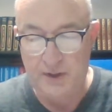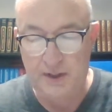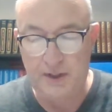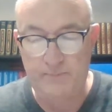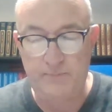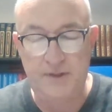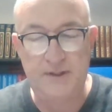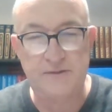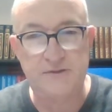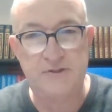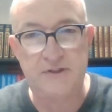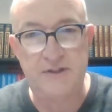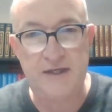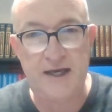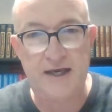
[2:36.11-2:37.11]
It means
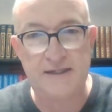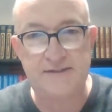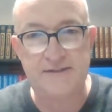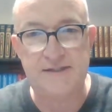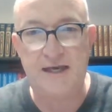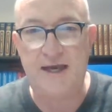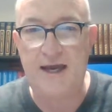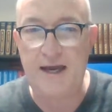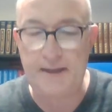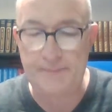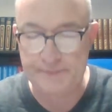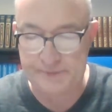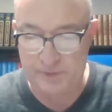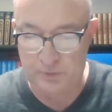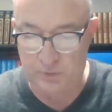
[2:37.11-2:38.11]
yes,
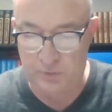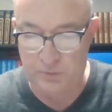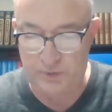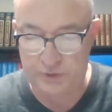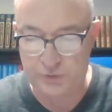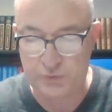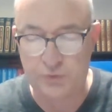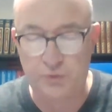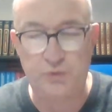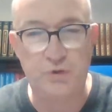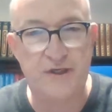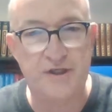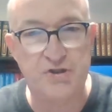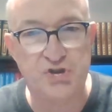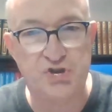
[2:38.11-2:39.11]
absolutely true.
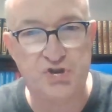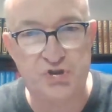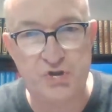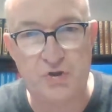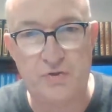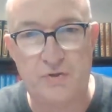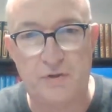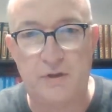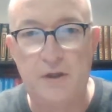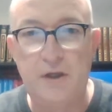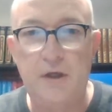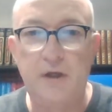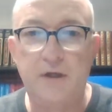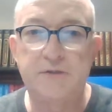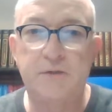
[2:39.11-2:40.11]
It is certain.
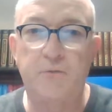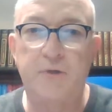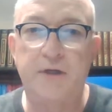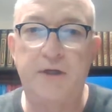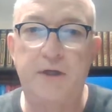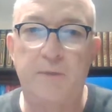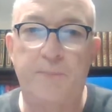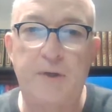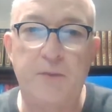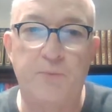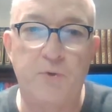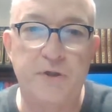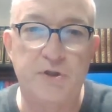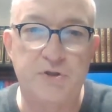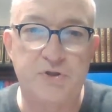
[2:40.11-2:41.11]
So when you hear
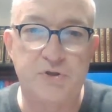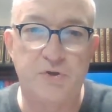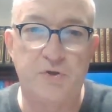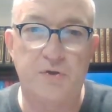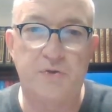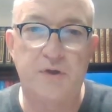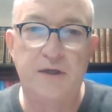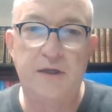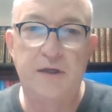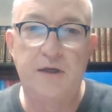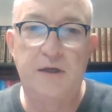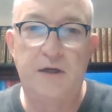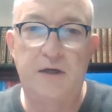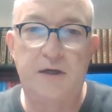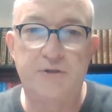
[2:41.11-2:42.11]
people in the church,
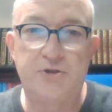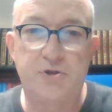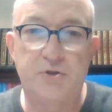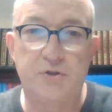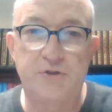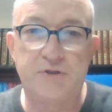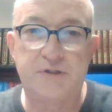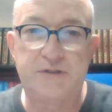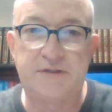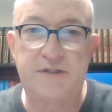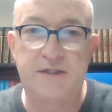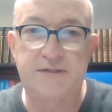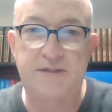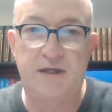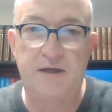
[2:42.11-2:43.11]
uh, church that
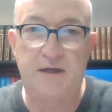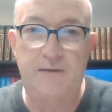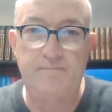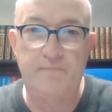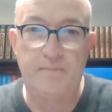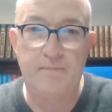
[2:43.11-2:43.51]
says uh,